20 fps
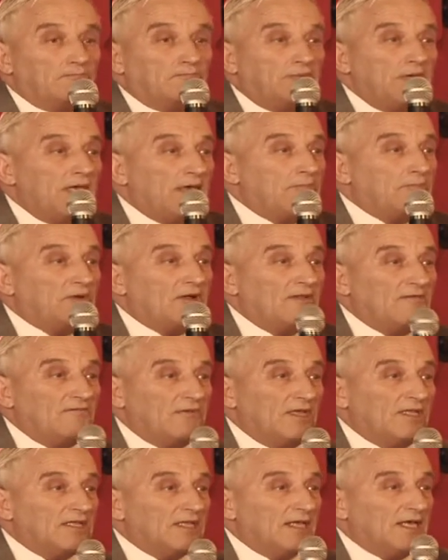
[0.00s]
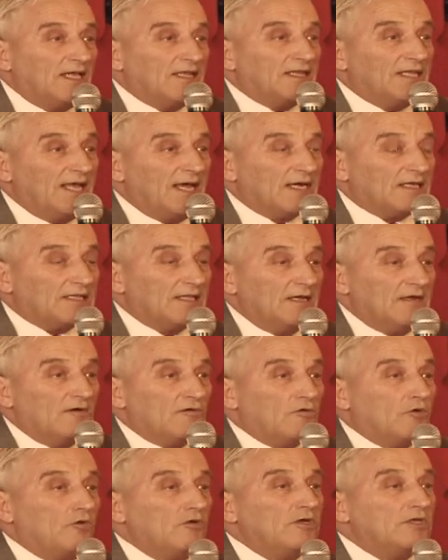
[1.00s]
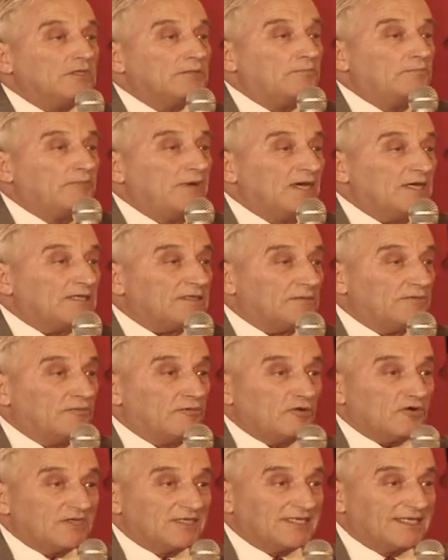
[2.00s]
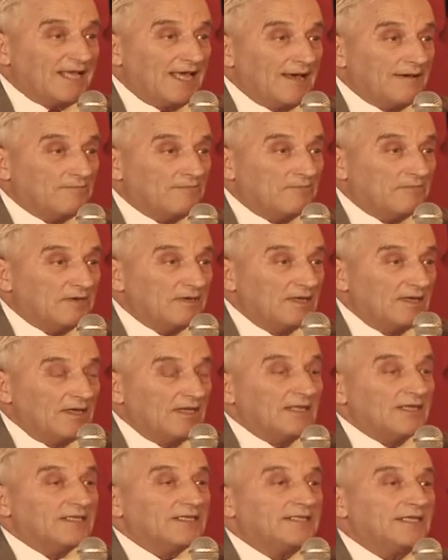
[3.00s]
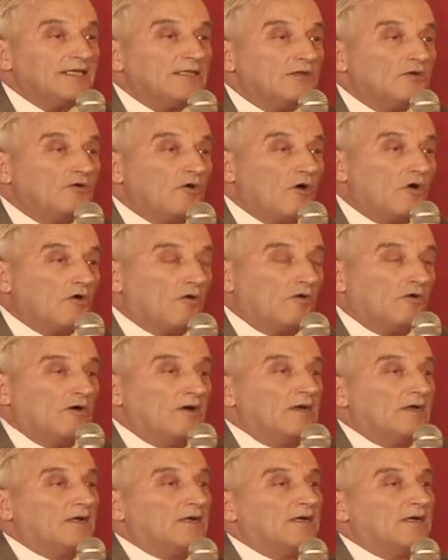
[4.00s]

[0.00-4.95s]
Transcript: People will elect who is best for them. Then go